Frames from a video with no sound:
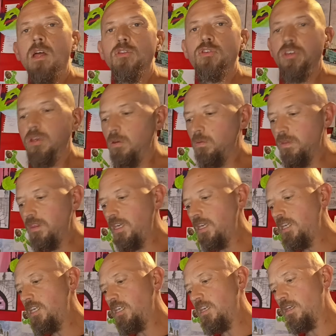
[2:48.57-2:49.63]
to
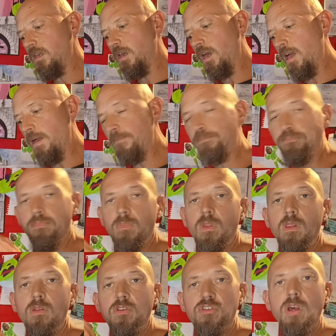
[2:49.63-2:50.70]
the
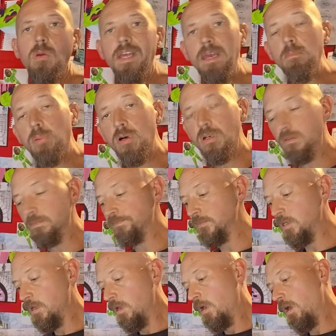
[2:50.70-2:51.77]
solar input
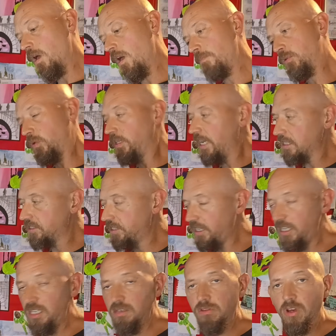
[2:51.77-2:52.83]
between the
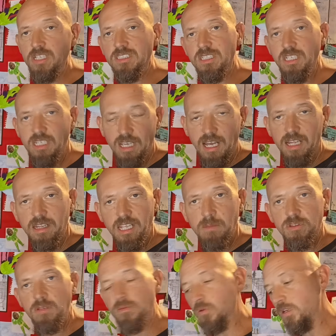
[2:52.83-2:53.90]
XD90 and the
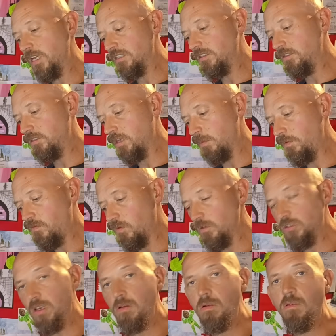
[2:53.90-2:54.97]
MC4 connectors coming from the
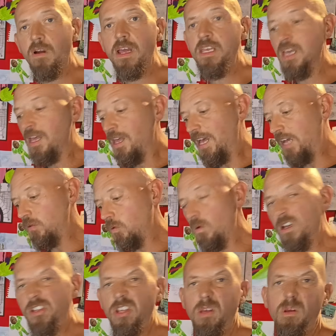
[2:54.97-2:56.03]
solar array, and all
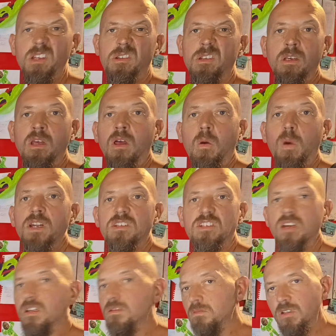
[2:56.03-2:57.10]
I do is when the
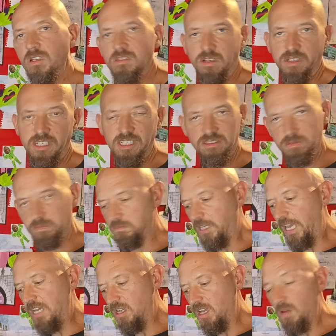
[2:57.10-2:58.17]
sun looks like it's
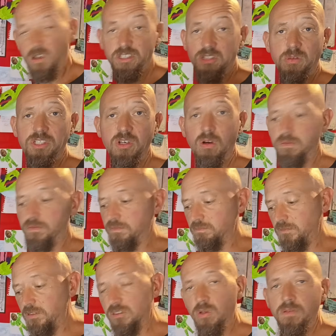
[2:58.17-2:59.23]
getting low, I just switch it off.
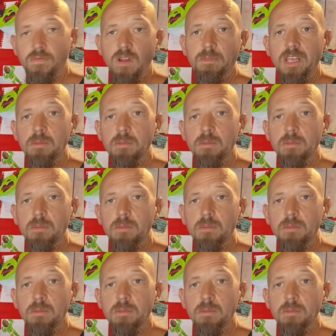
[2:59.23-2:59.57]
So I flip the